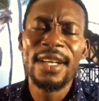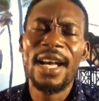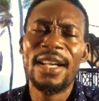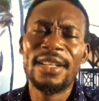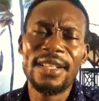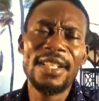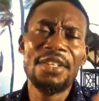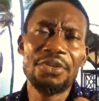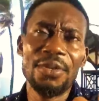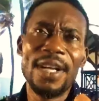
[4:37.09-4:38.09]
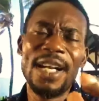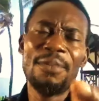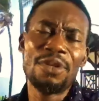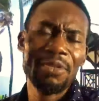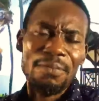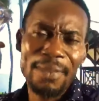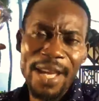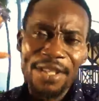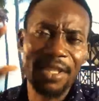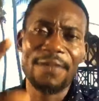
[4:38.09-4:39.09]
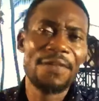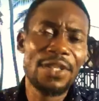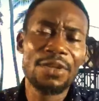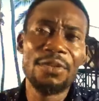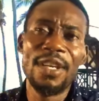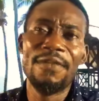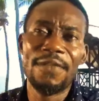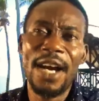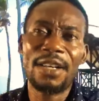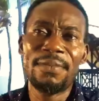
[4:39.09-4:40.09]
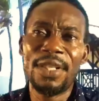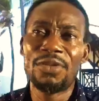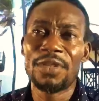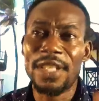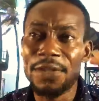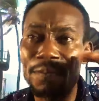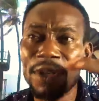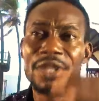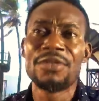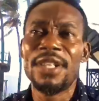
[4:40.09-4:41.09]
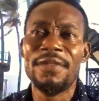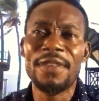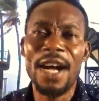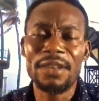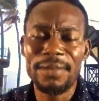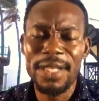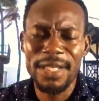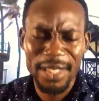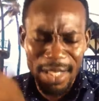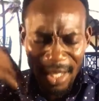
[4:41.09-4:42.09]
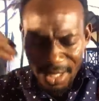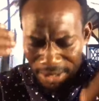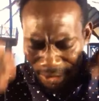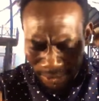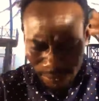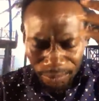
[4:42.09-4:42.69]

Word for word: until you are able to match the physical environment with the spiritual environment you know